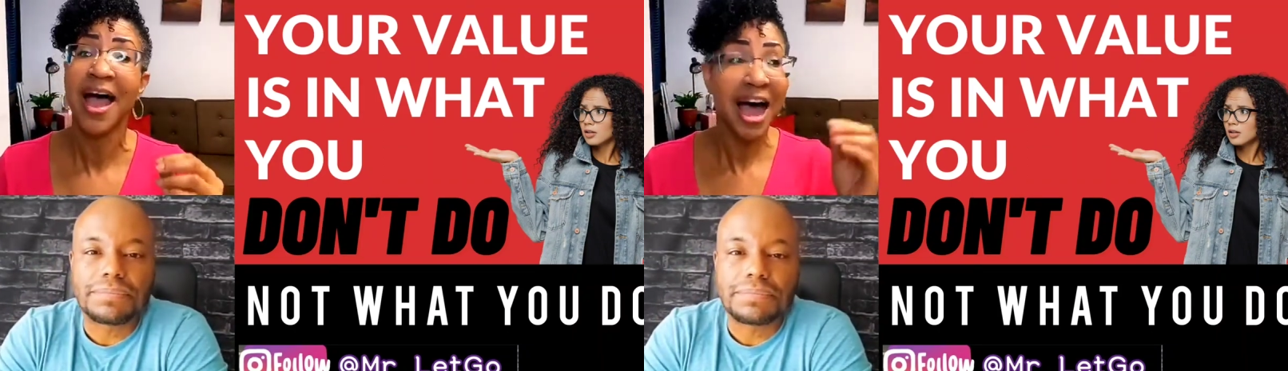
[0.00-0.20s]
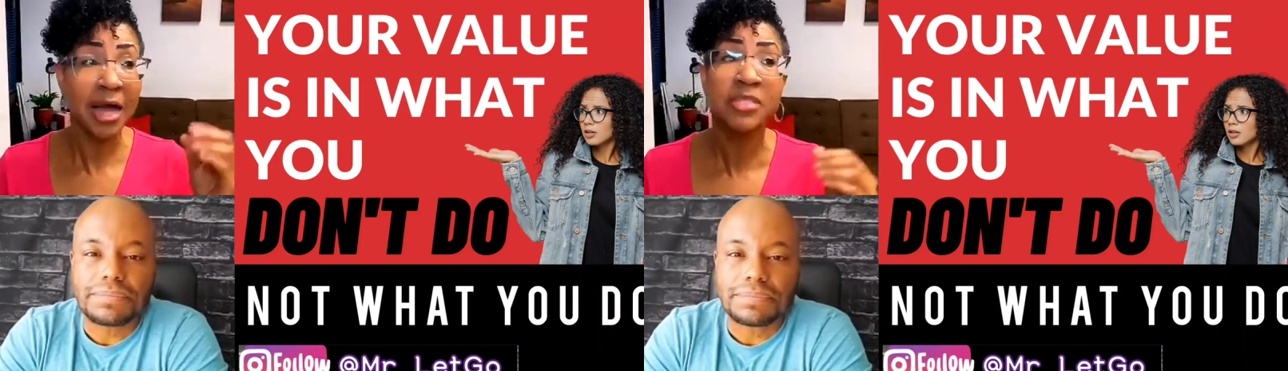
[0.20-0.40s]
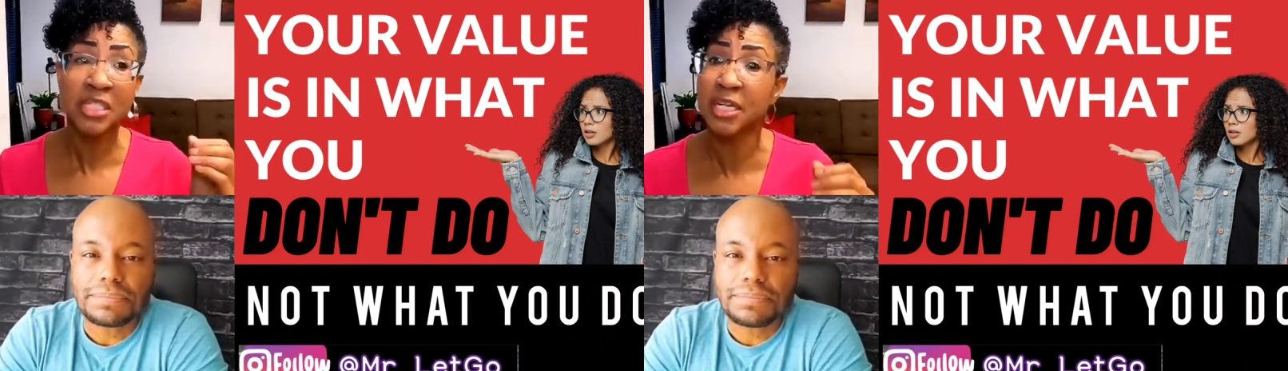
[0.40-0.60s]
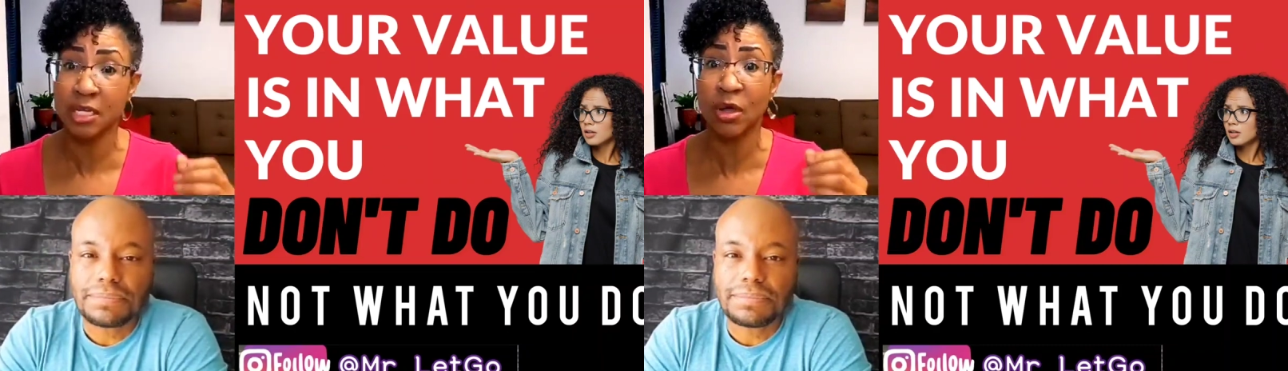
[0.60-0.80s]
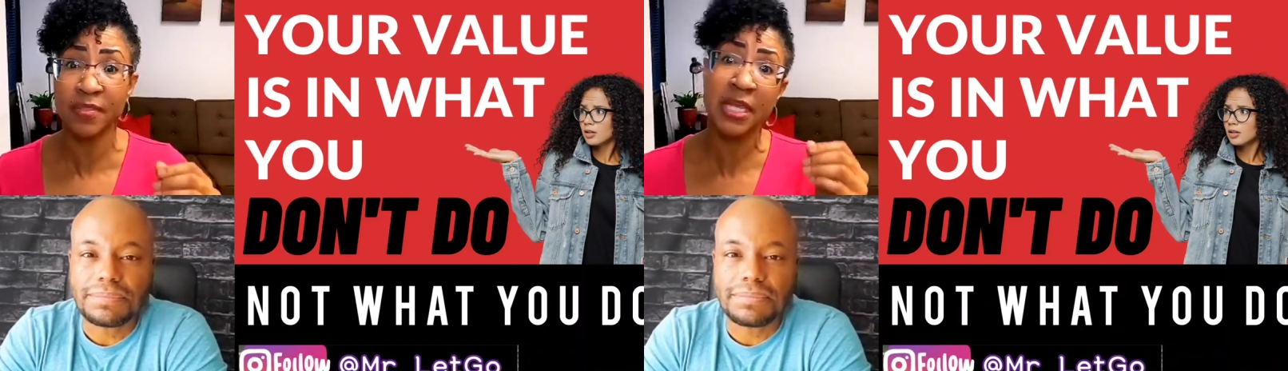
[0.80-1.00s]
Speaker 1: I'm sitting on
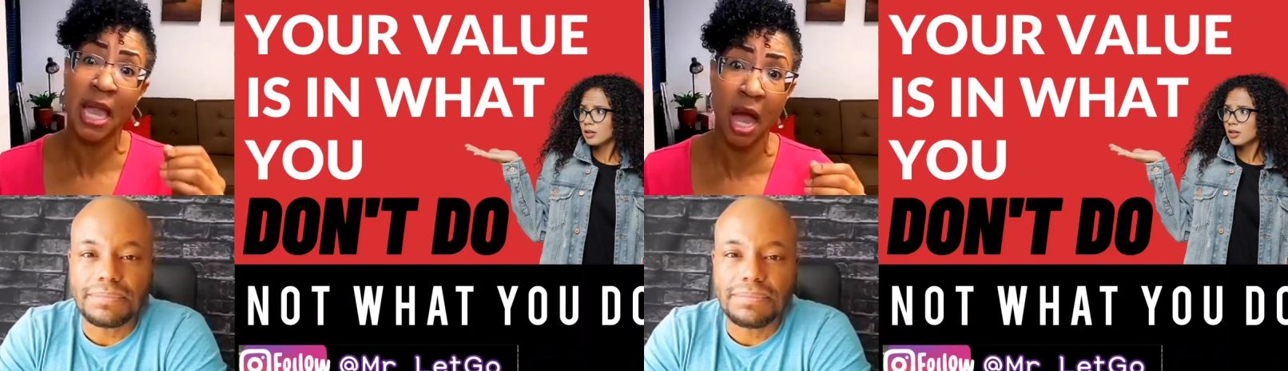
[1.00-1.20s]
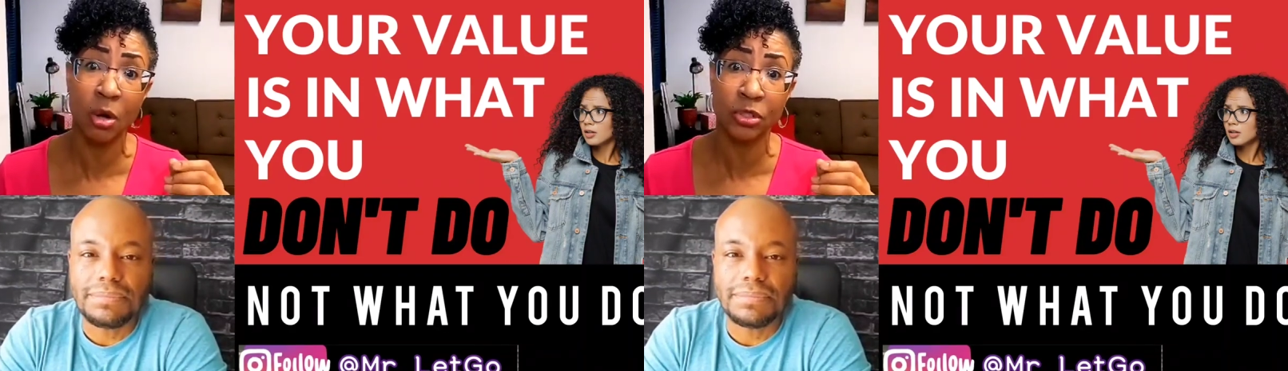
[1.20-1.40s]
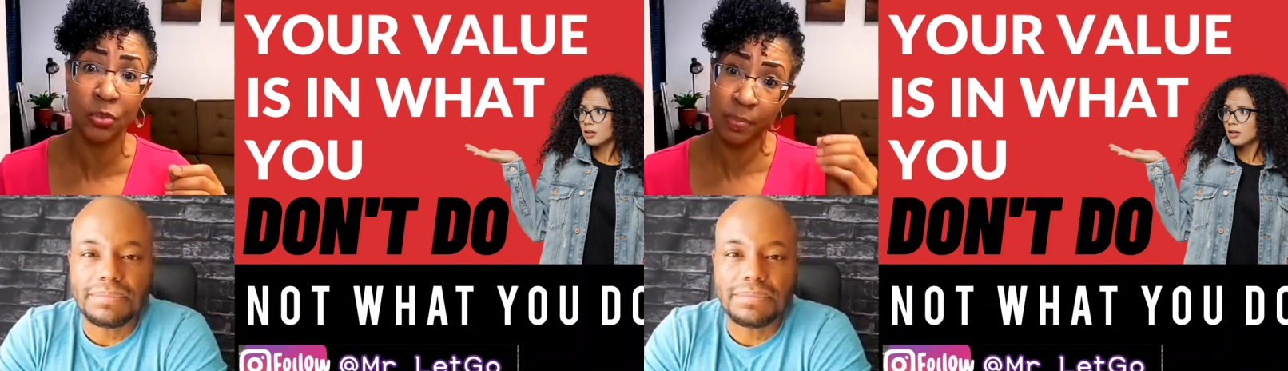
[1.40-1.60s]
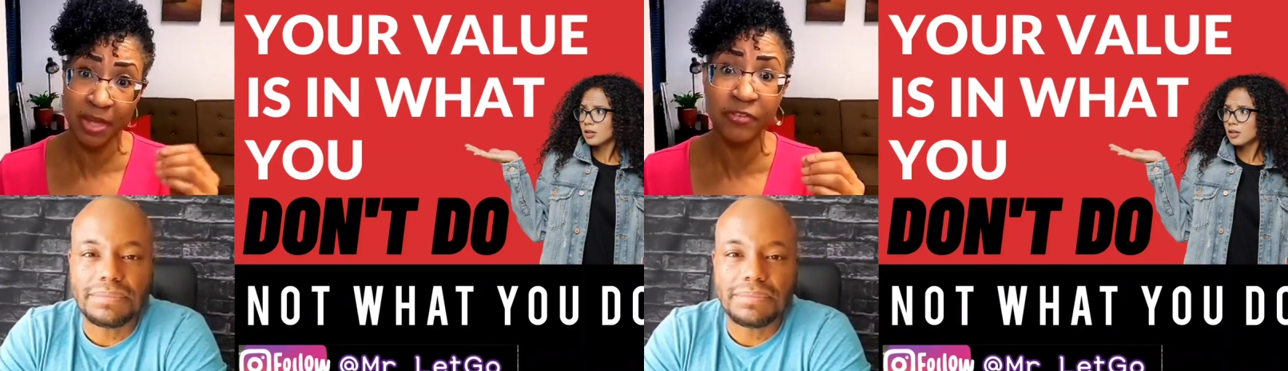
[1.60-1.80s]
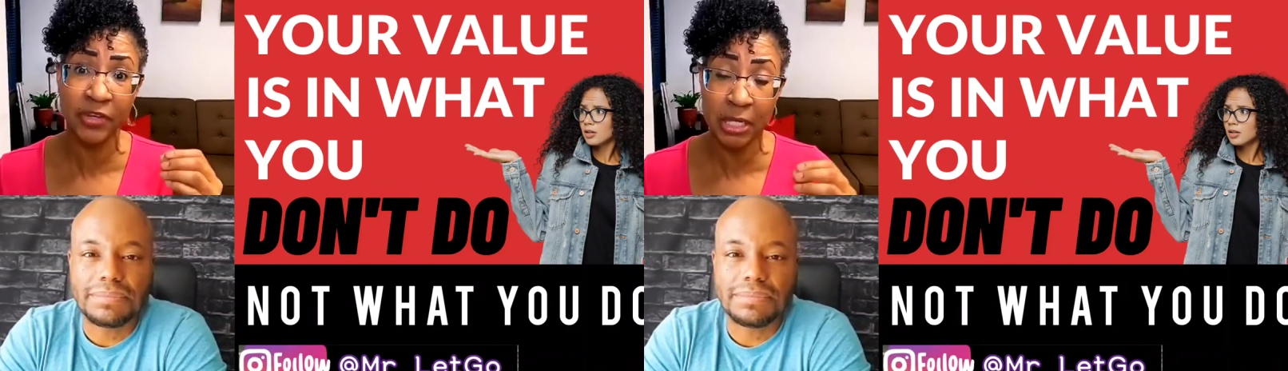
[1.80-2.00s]
the couch with my
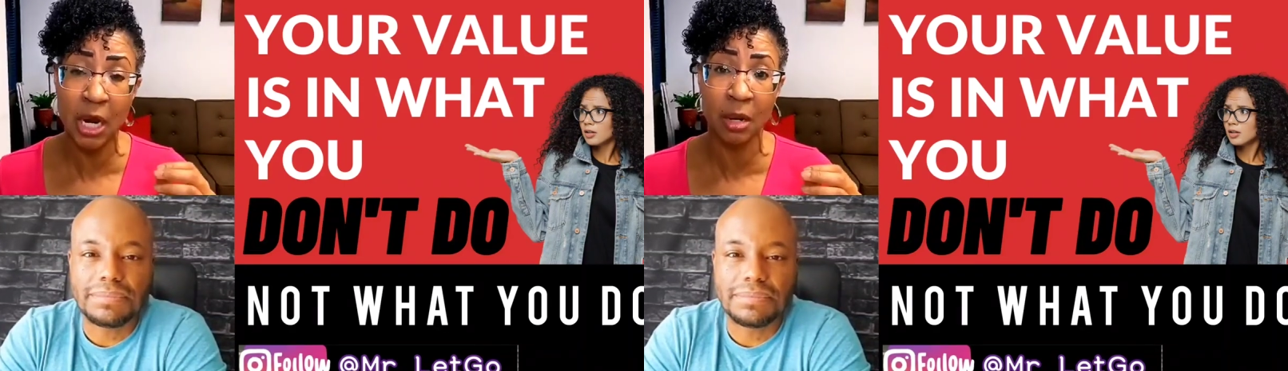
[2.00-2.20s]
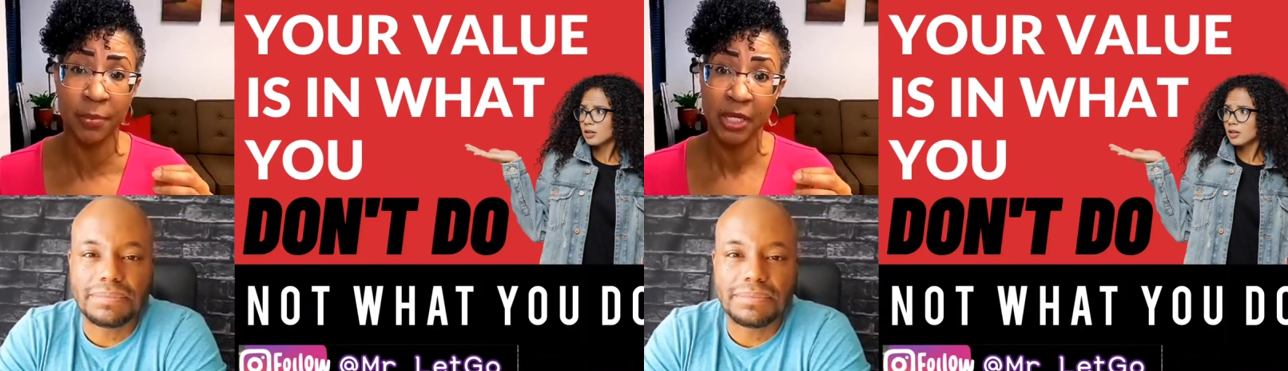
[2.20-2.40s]
feet up,